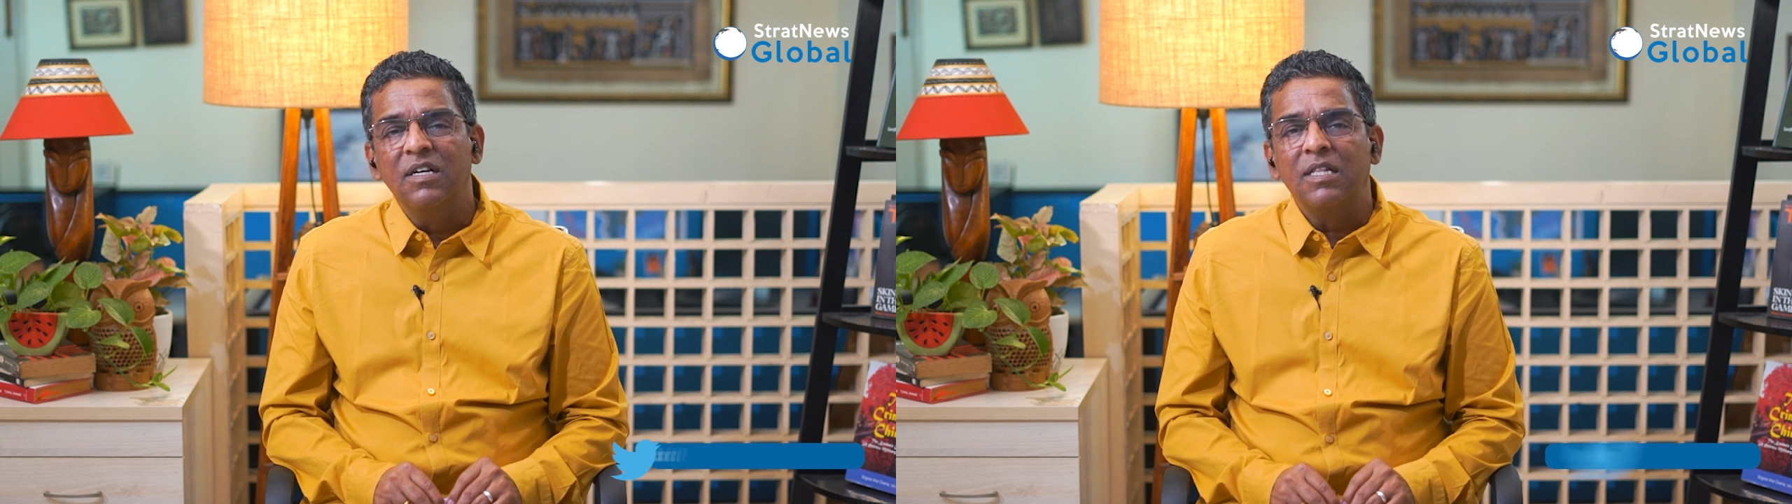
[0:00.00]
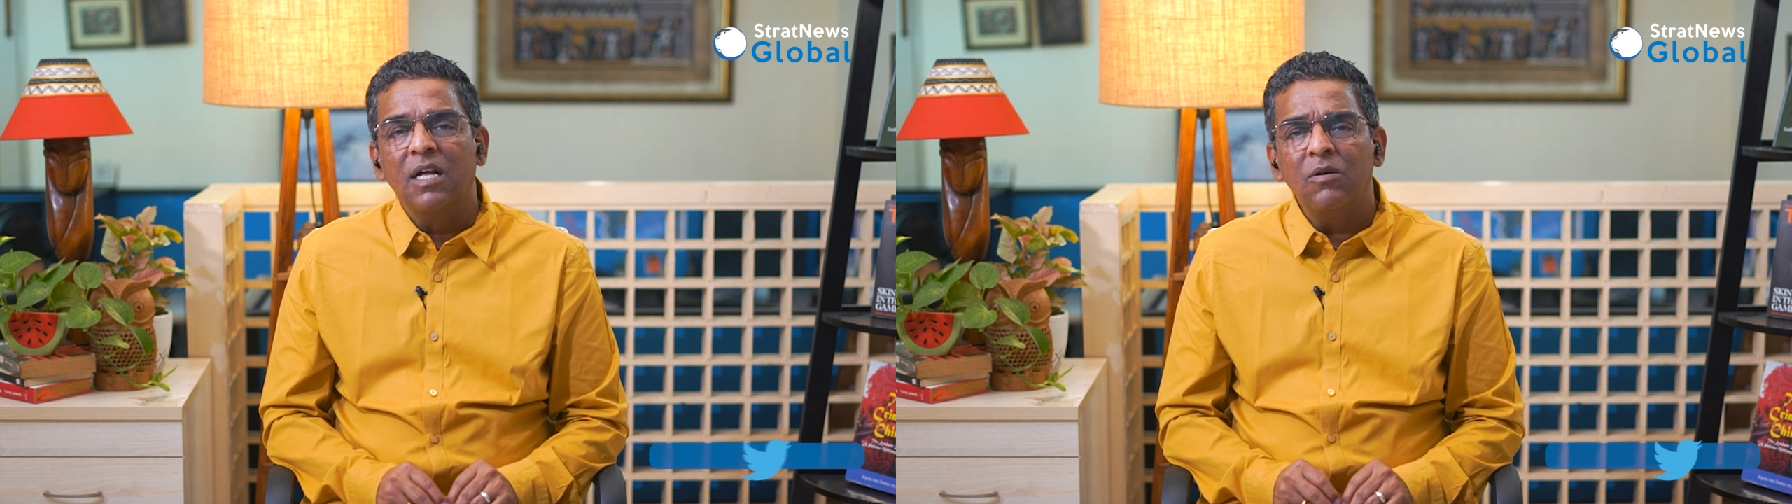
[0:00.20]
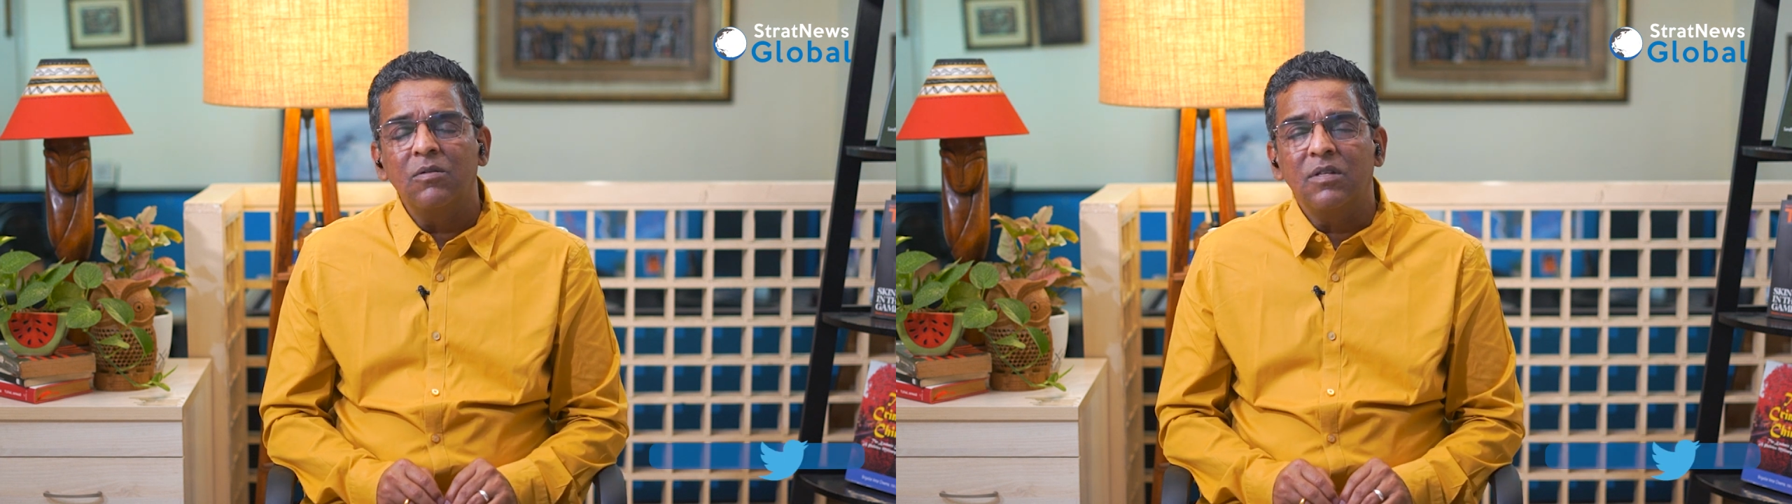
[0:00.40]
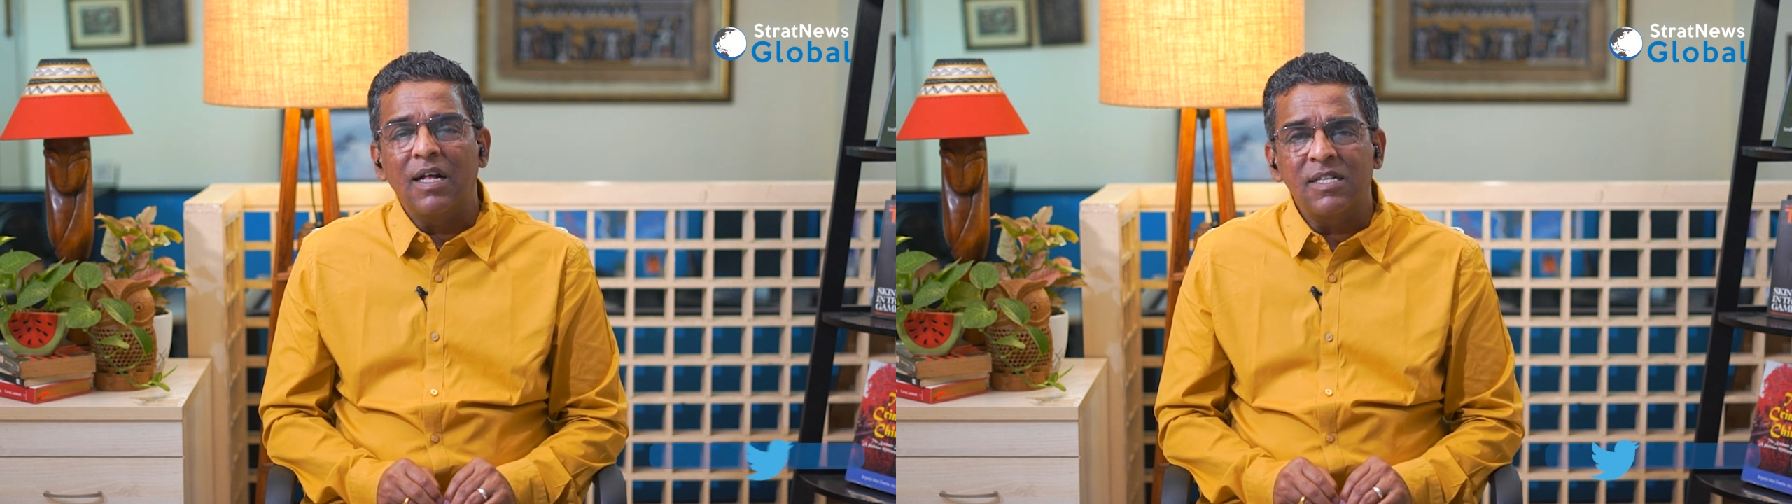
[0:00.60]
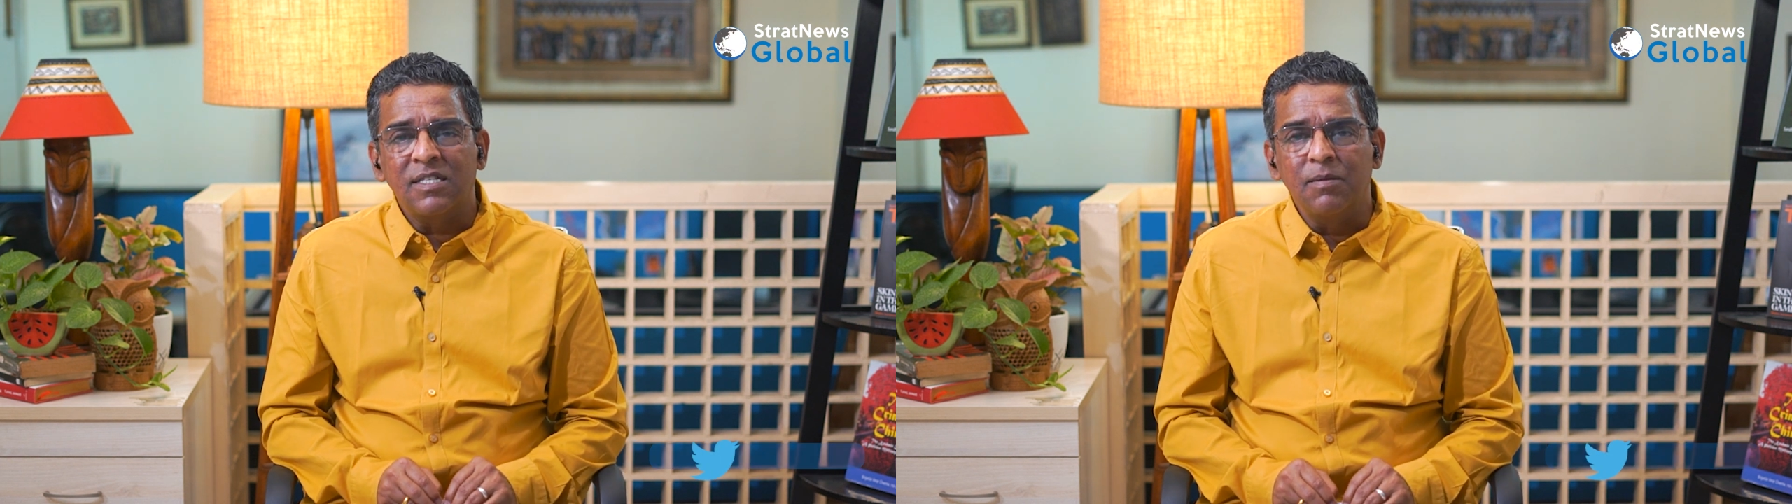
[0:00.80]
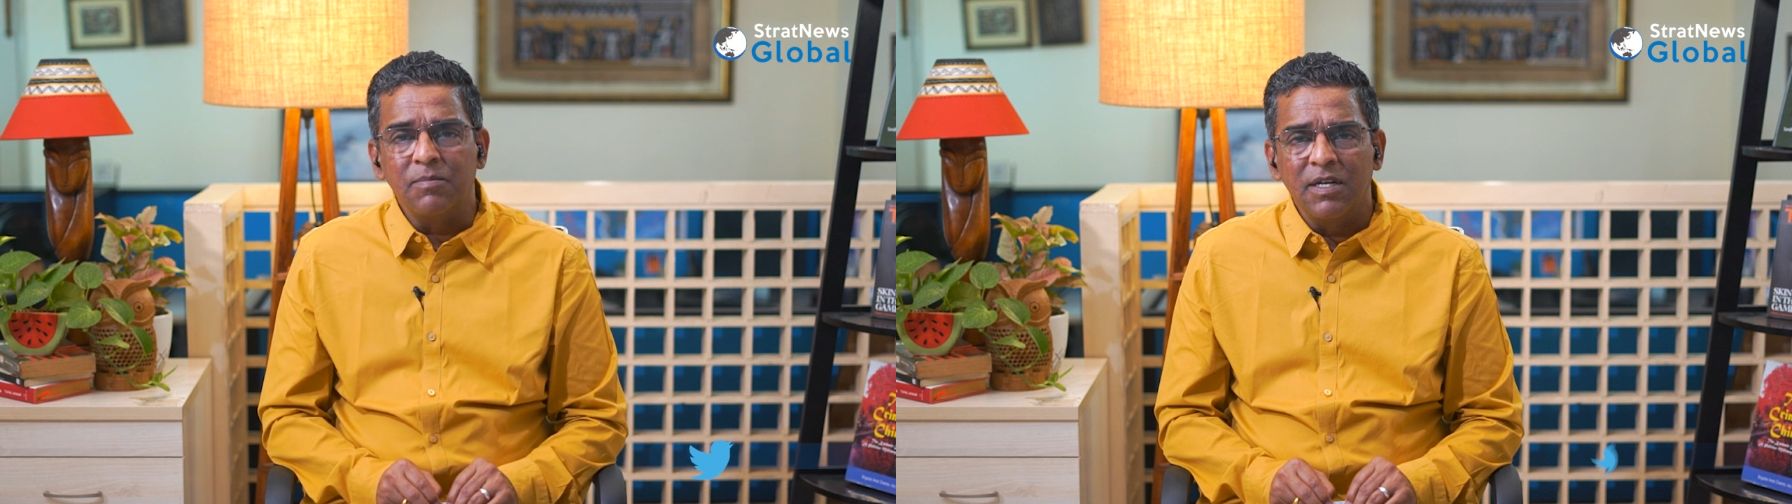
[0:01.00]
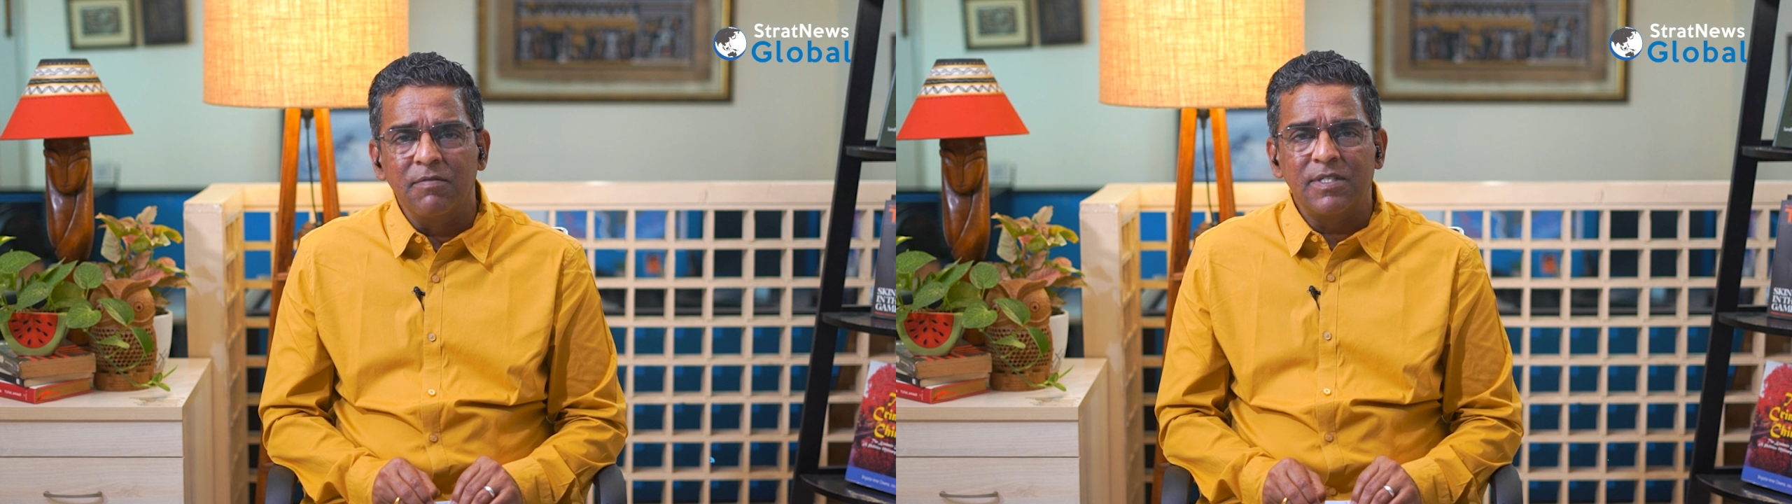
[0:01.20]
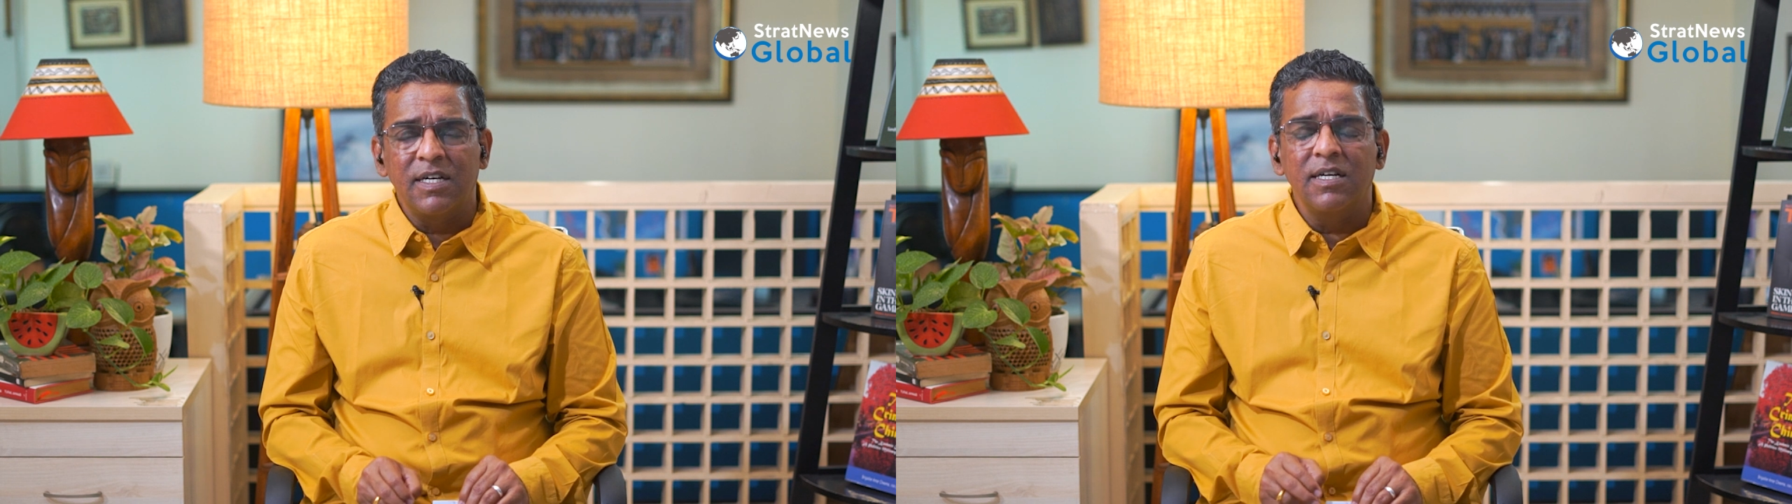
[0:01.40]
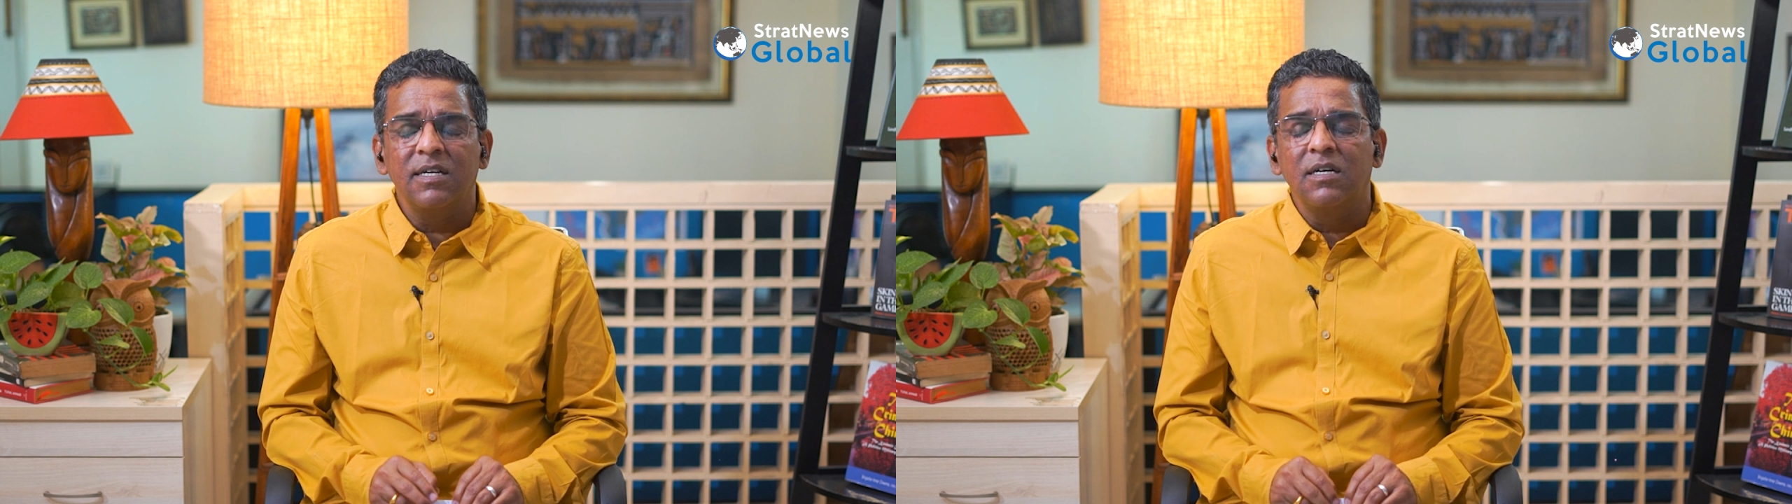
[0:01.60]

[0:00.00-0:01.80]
Now, that's something which I